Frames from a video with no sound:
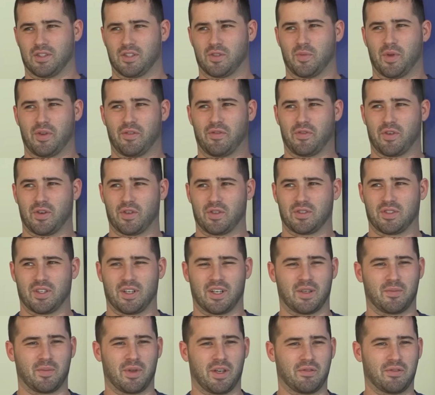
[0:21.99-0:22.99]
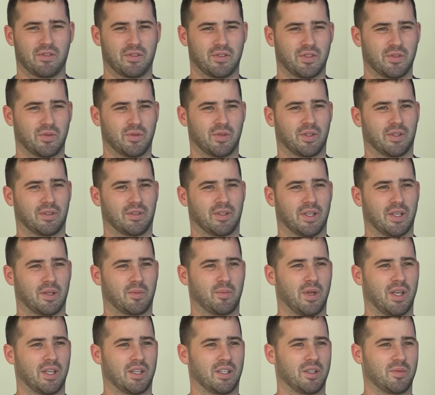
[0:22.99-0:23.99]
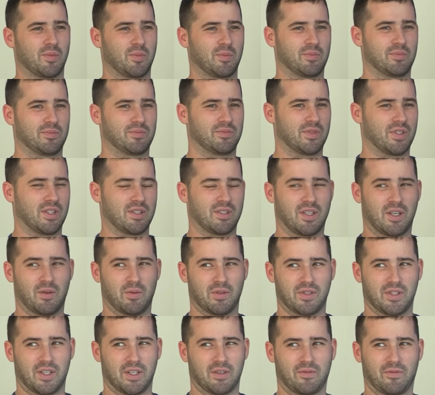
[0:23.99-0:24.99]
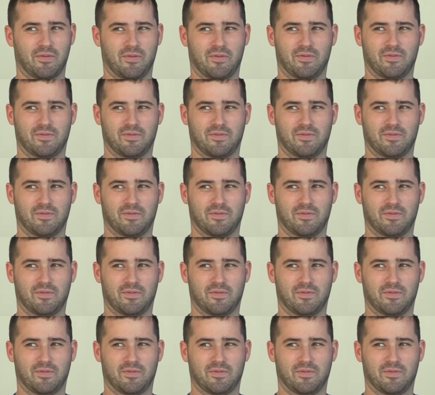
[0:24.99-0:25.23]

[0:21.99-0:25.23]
This is my first time ever doing like makeup since I was like